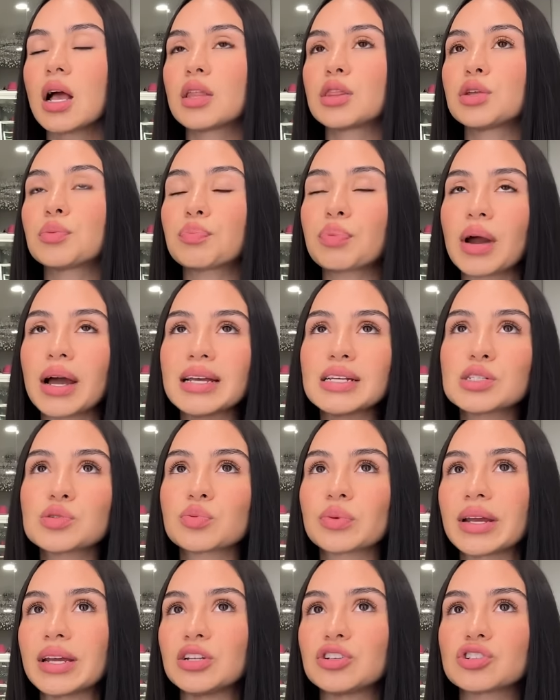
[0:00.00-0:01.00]
The price
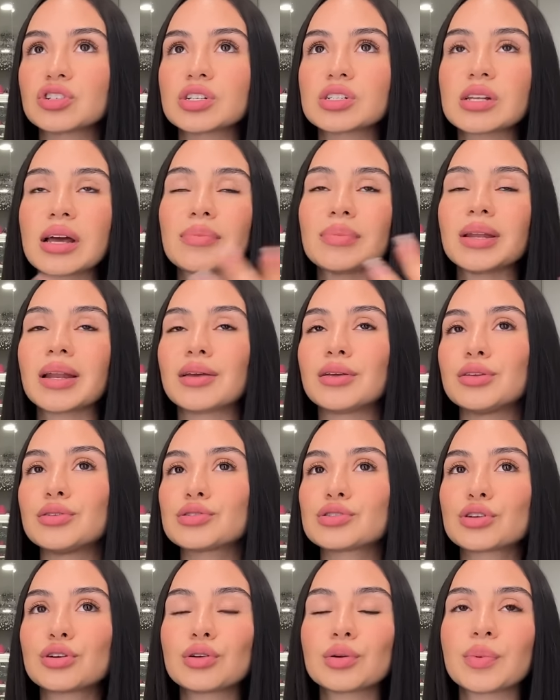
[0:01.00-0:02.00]
ranges. I mean, I
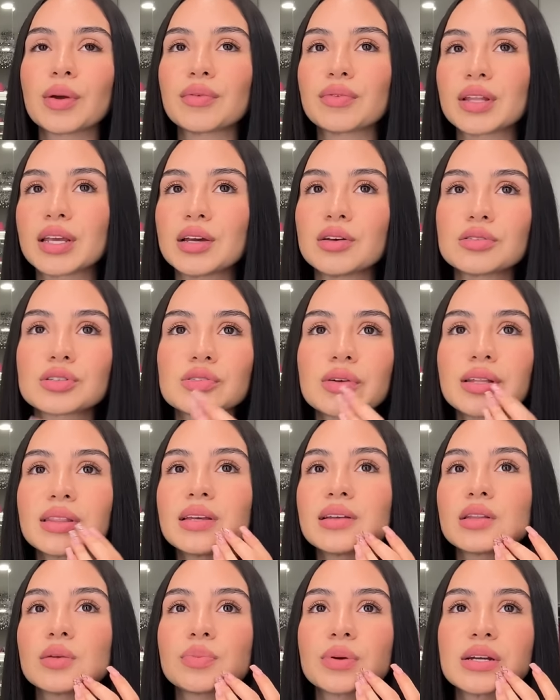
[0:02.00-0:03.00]
used to go to Beverly Hills, so I
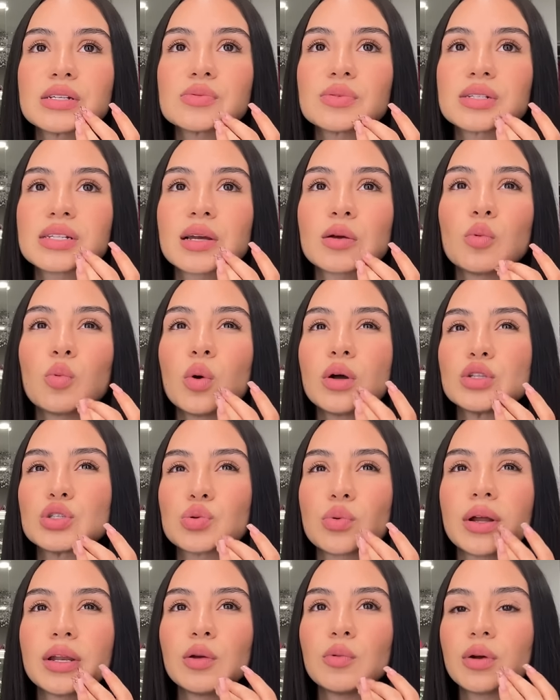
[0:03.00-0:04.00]
think the price was like
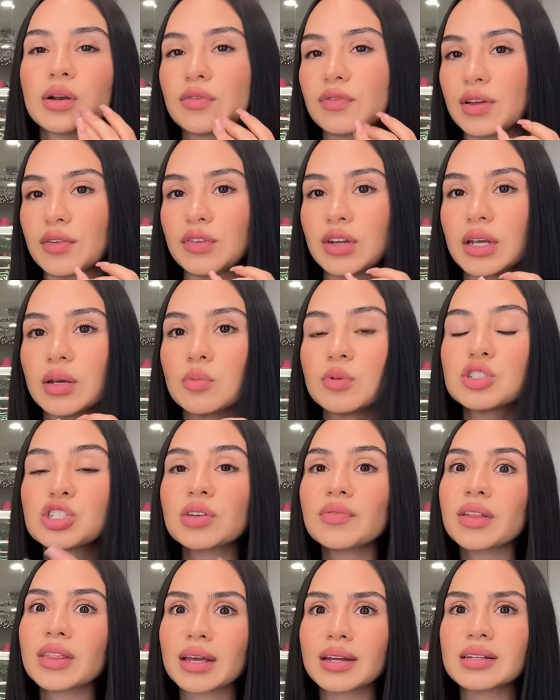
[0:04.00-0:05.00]
$120, $150, which
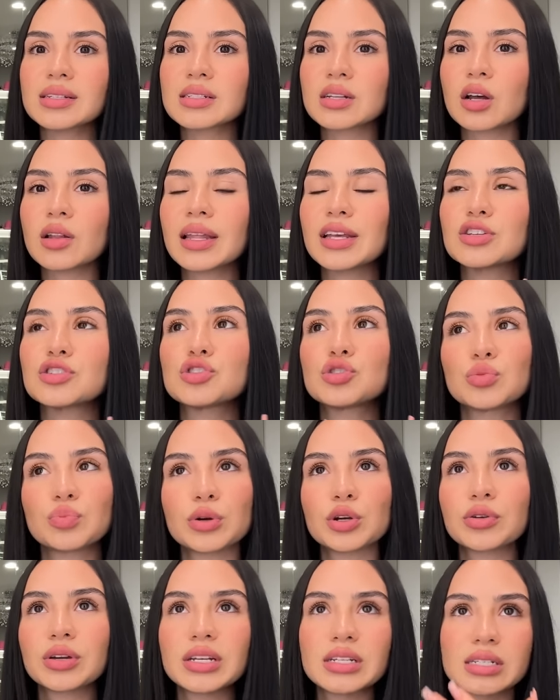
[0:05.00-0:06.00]
even then it's not like
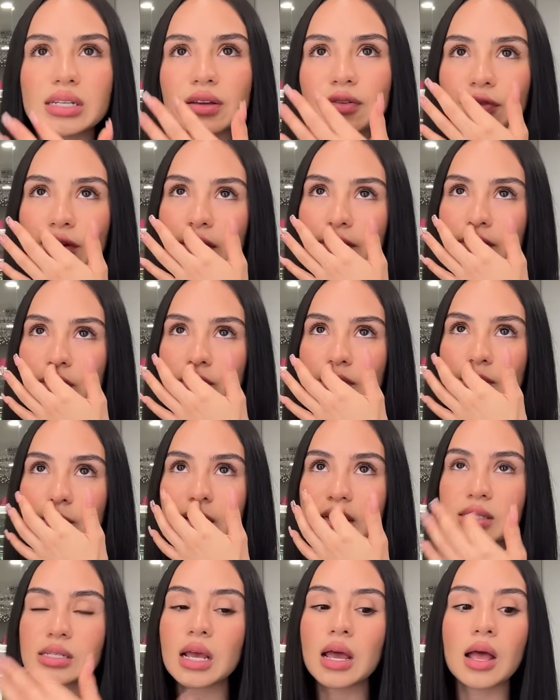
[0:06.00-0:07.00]
super crazy for every 3
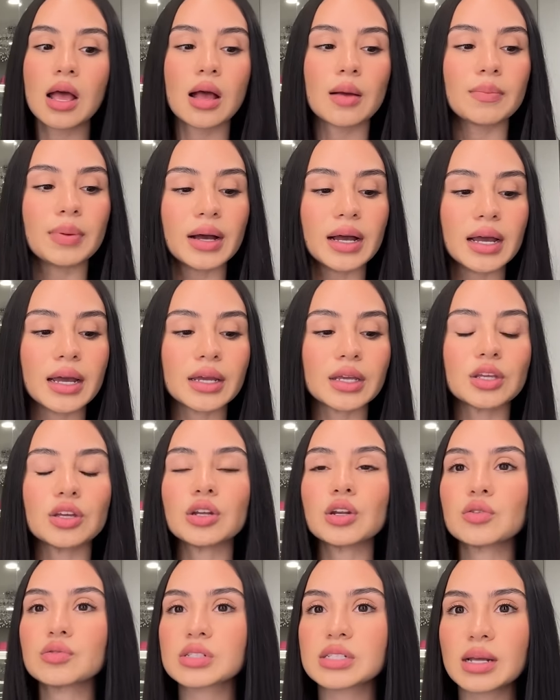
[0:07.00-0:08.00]
months. But you
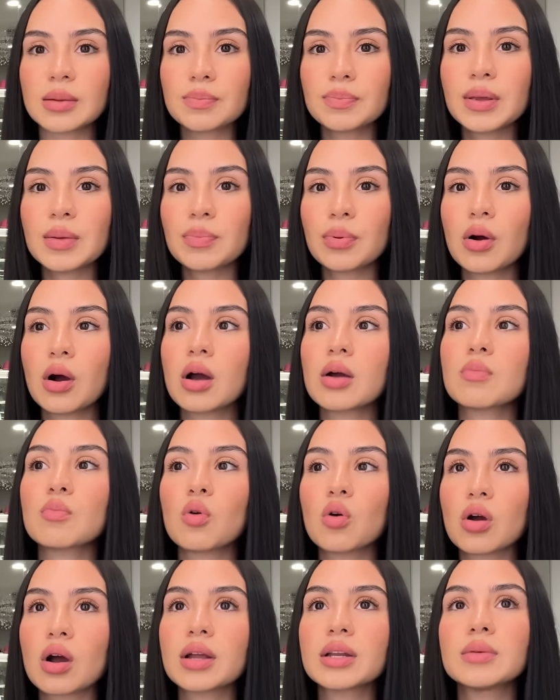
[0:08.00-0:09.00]
know, some people are
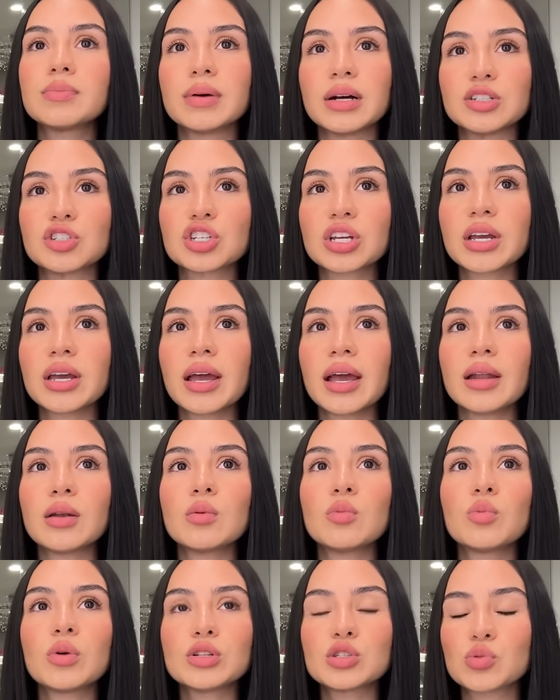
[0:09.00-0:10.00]
more on a budget,
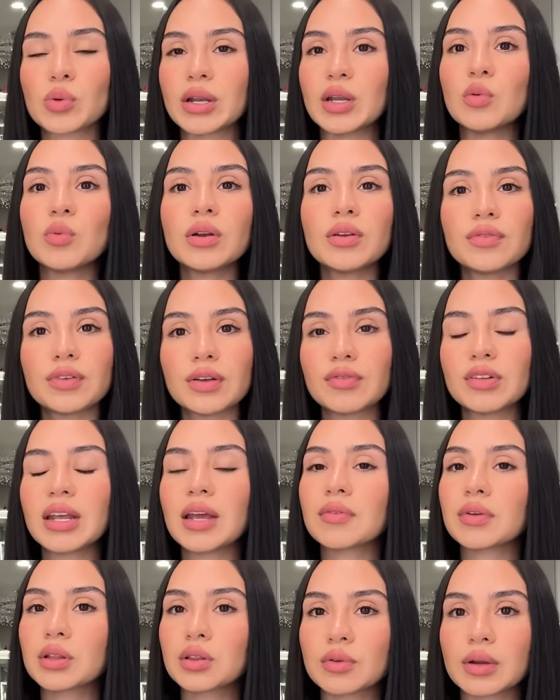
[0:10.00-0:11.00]
and $120, $150
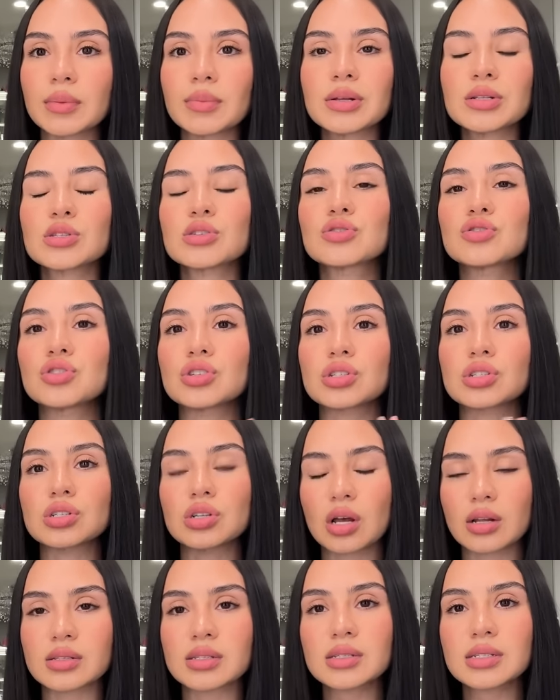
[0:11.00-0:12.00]
every 3 months is just
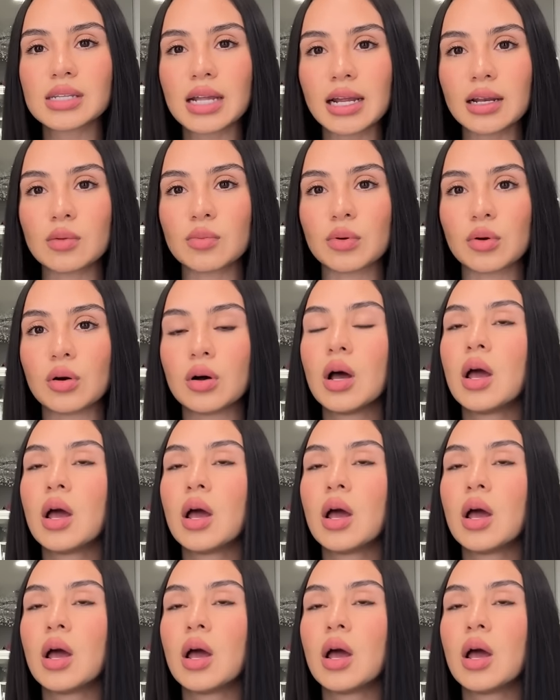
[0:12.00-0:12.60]
not sustainable.